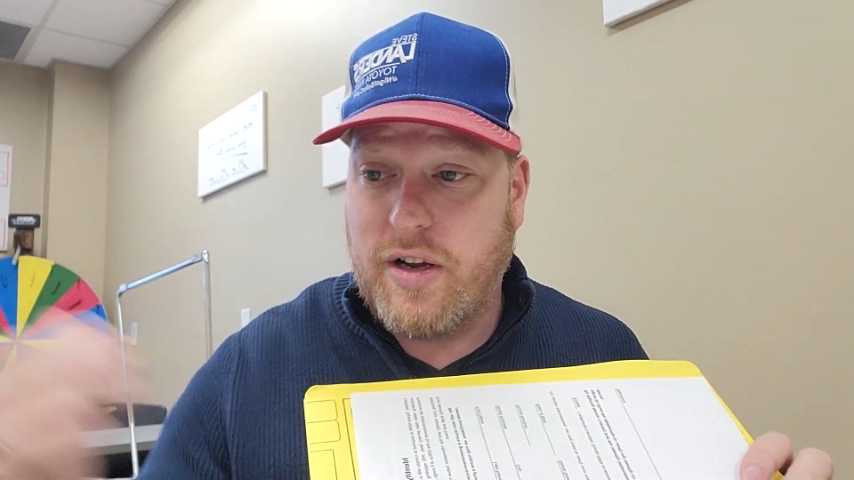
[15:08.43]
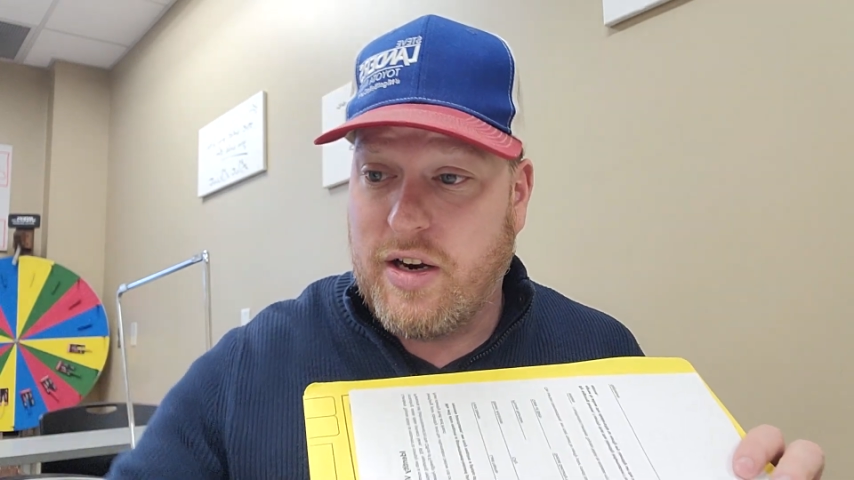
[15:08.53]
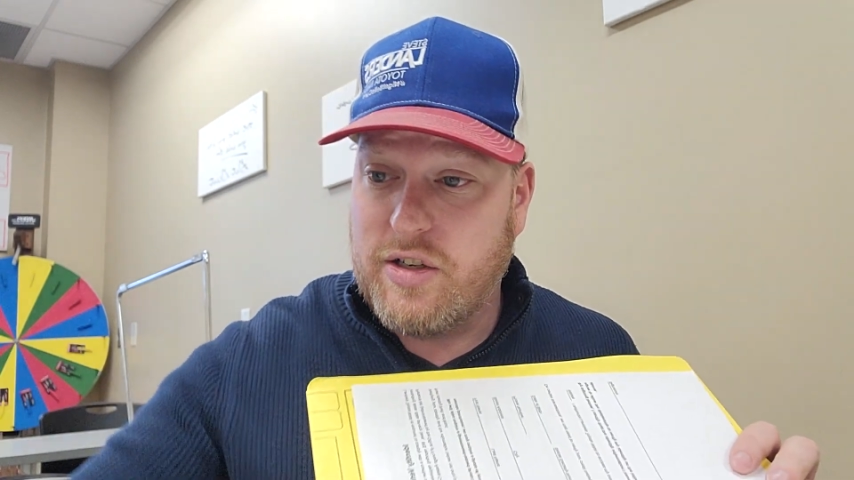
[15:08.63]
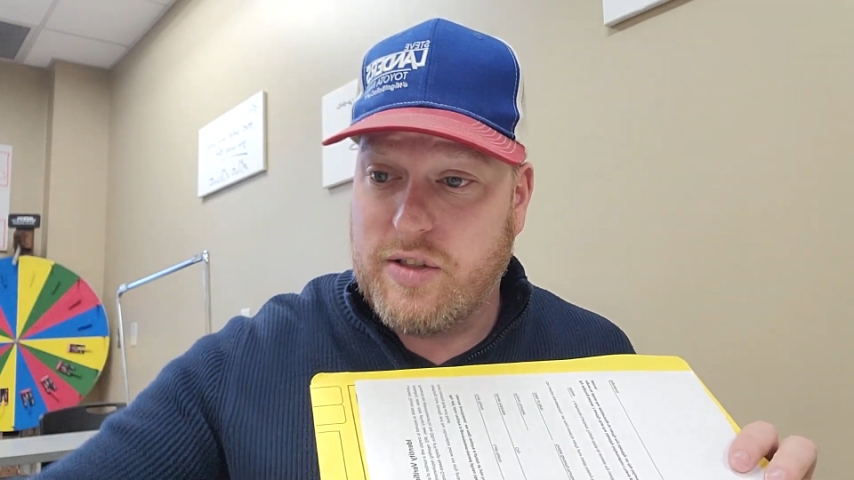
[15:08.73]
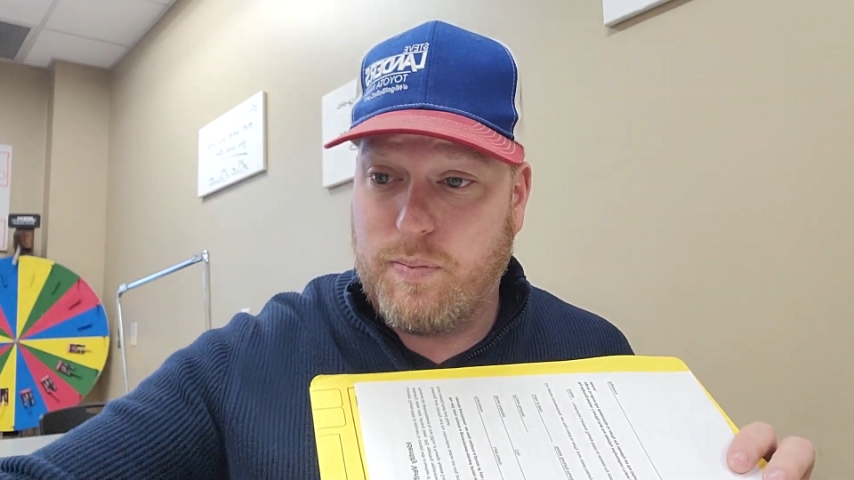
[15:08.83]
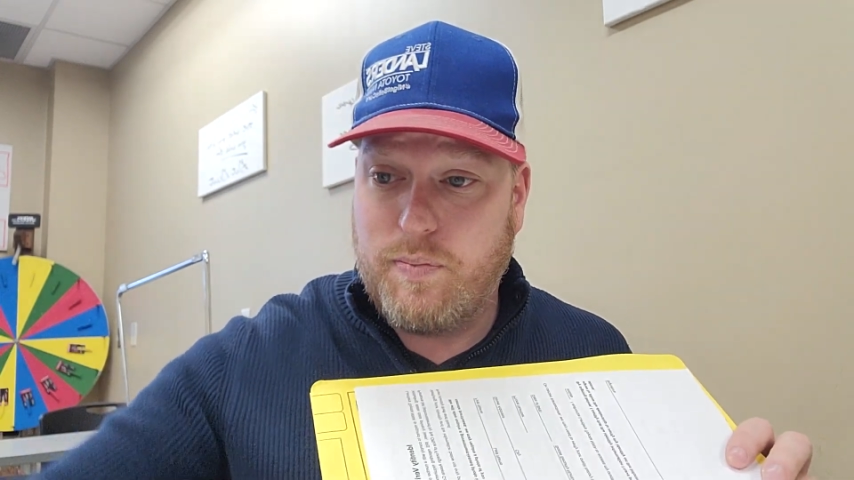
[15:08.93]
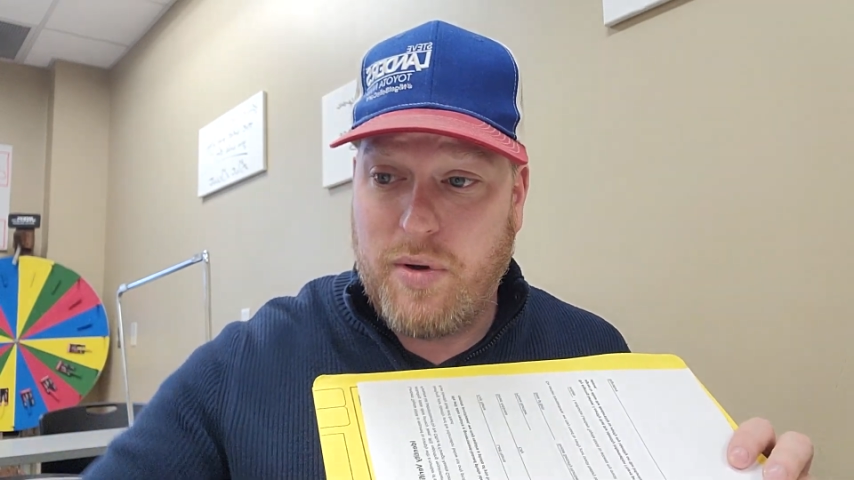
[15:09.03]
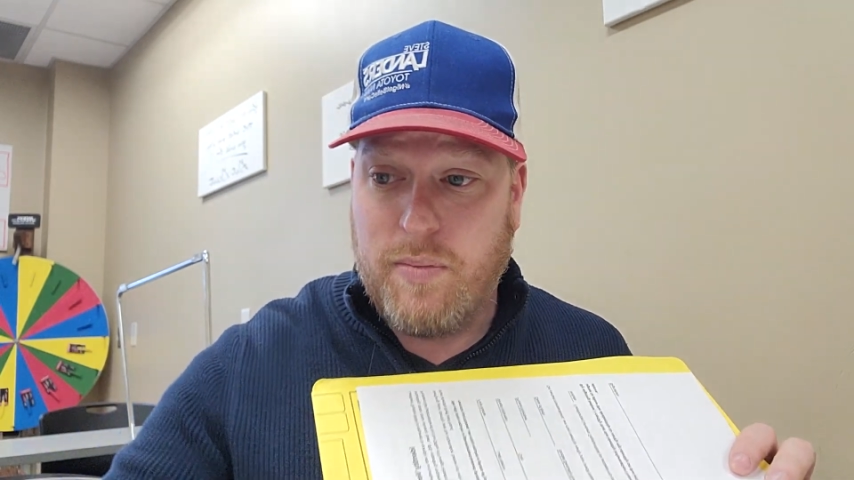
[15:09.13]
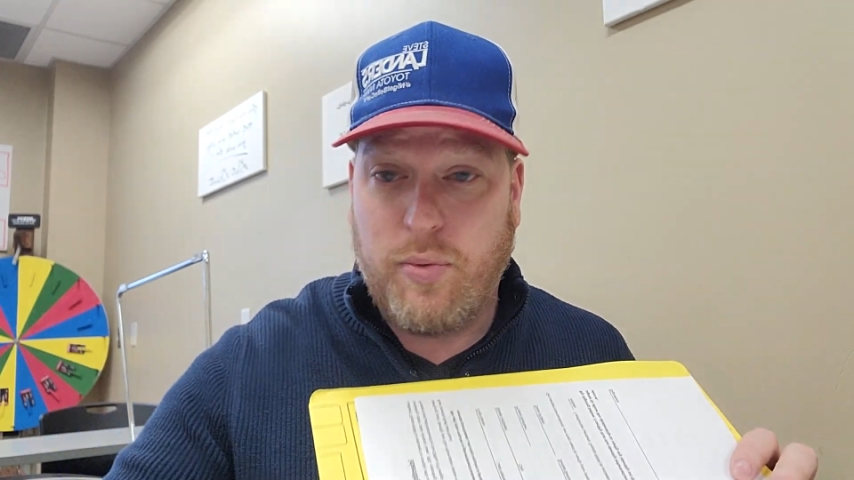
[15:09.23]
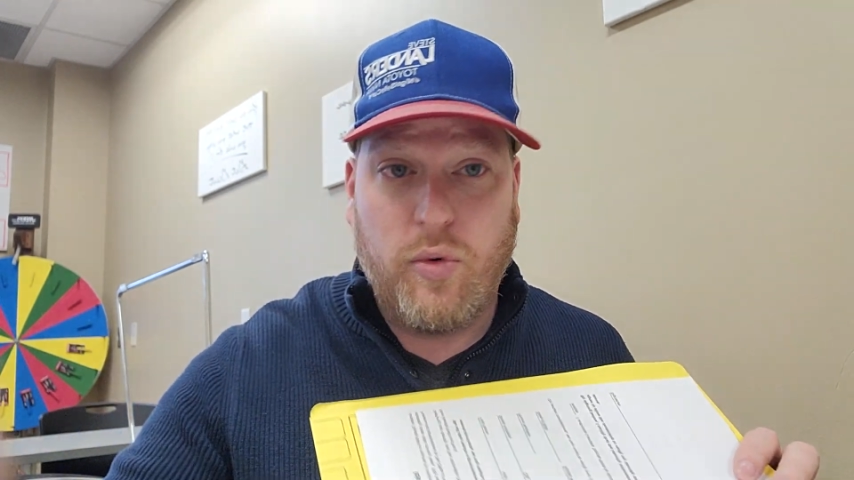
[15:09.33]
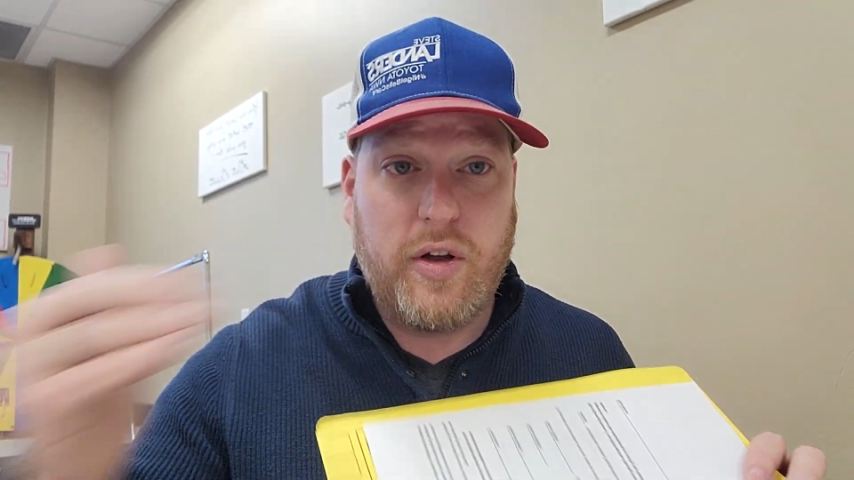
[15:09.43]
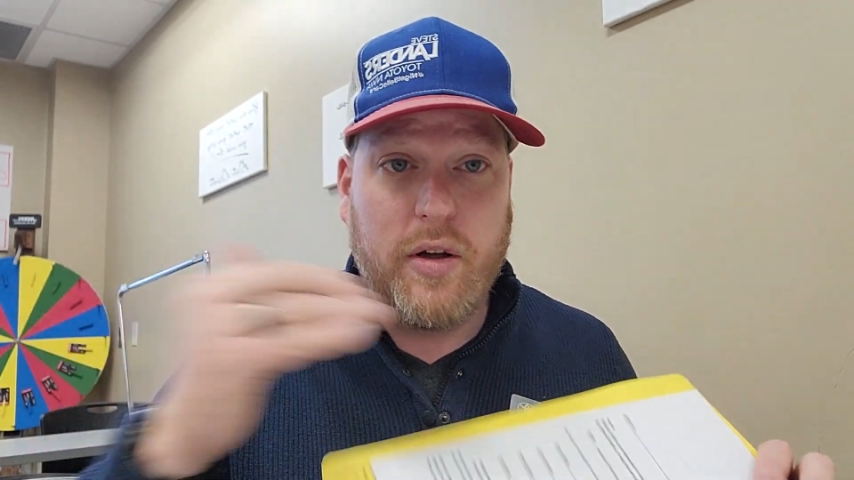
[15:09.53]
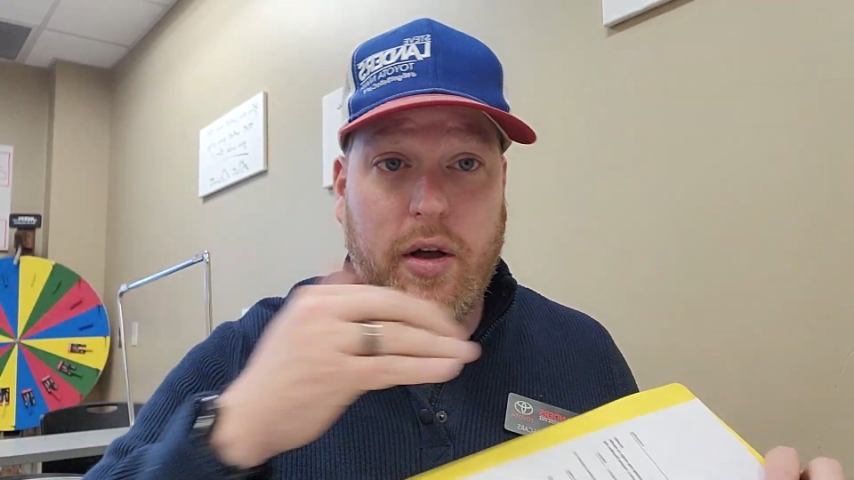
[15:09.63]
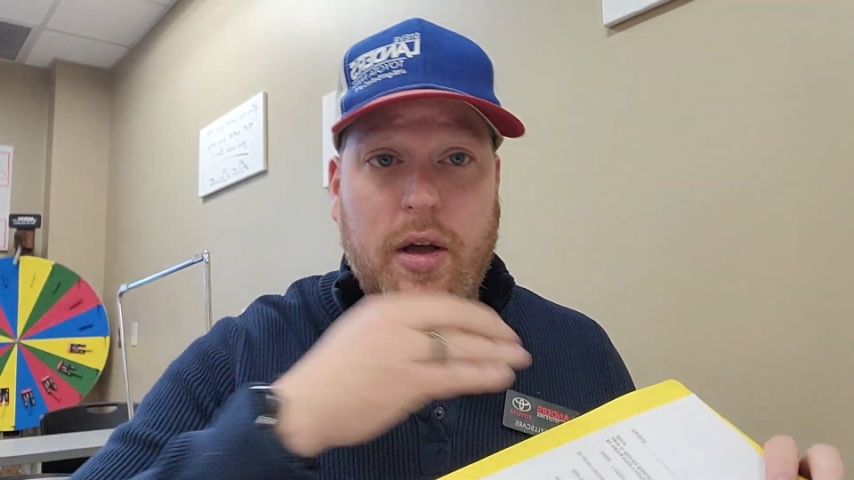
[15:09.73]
kind of just pinpoint